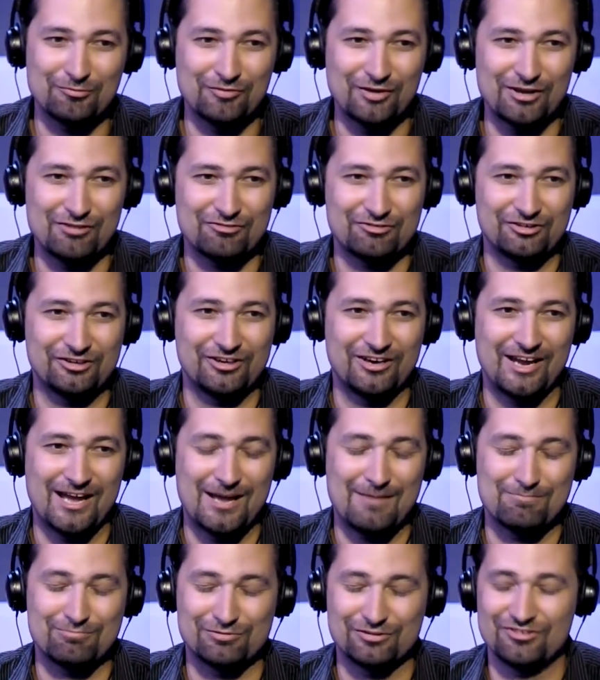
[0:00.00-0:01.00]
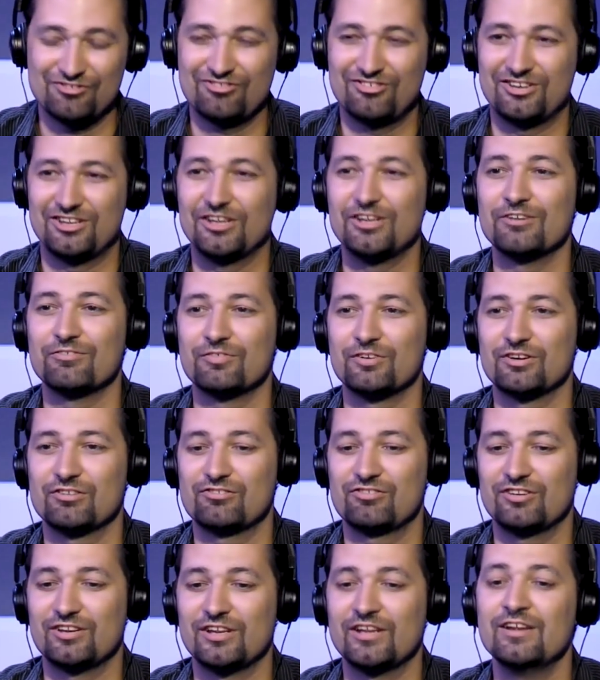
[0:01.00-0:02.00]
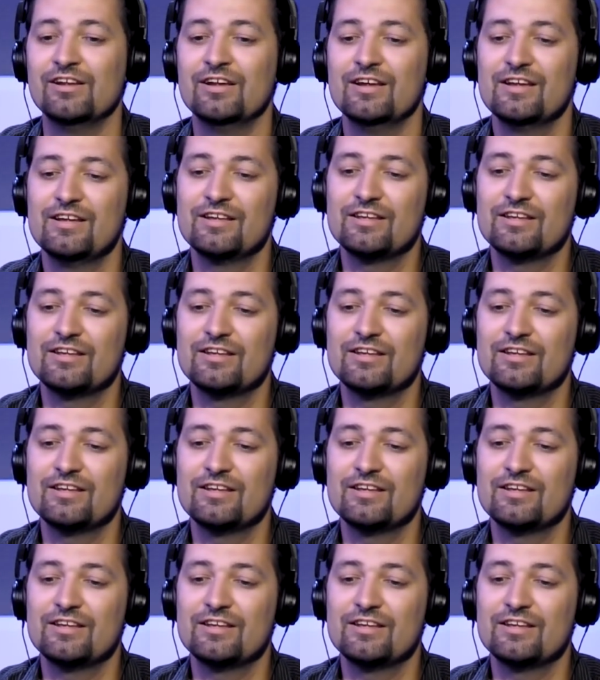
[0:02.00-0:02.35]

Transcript: professor at Princeton University.